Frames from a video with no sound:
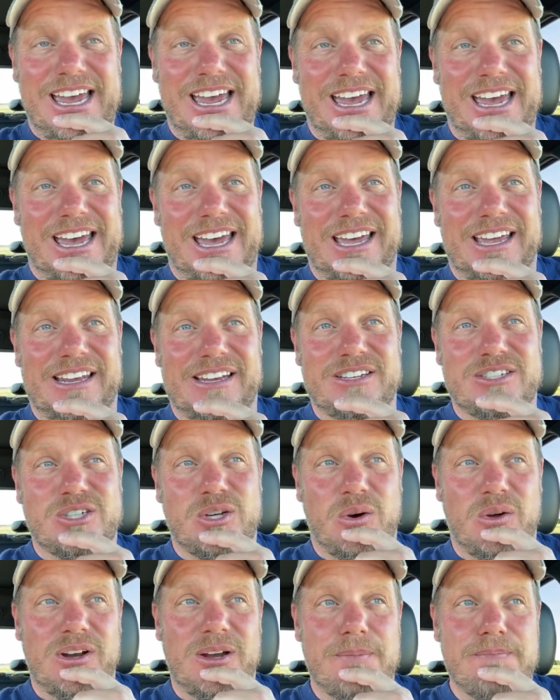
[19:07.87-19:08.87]
And
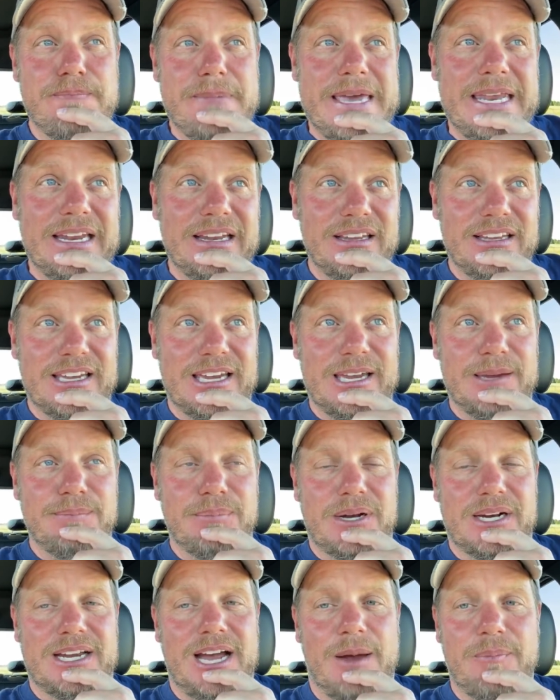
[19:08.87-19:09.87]
Toyota immediately
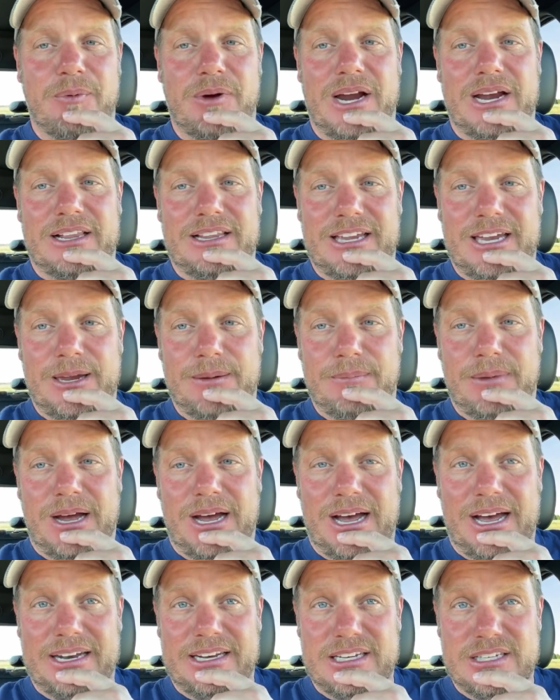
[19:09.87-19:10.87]
put a copyright claim
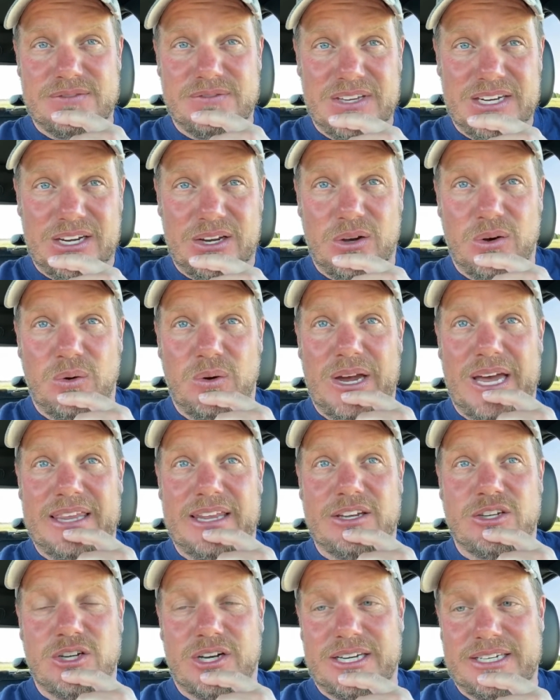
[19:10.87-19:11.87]
on his video, and
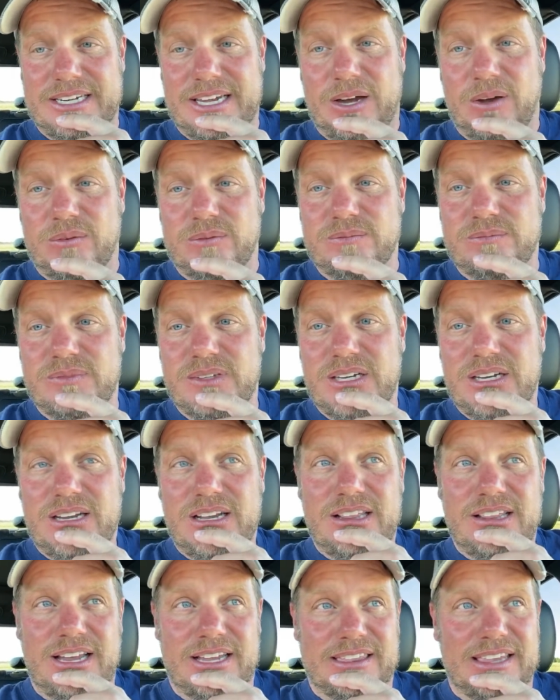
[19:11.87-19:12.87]
they took it down.
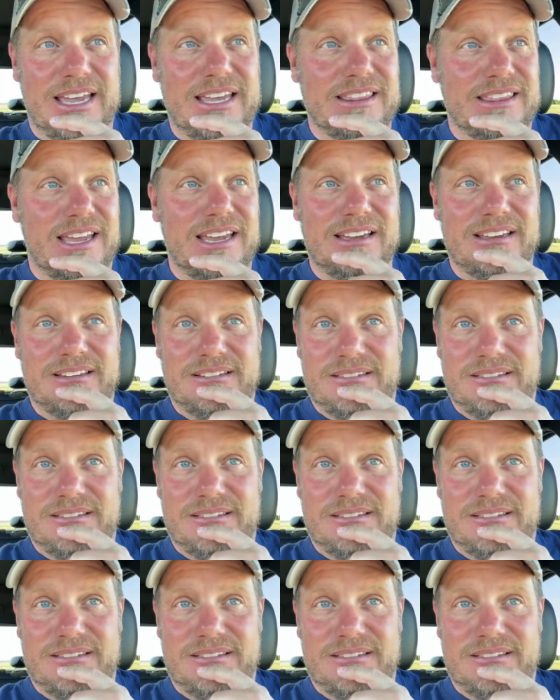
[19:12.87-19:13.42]
Like they, they,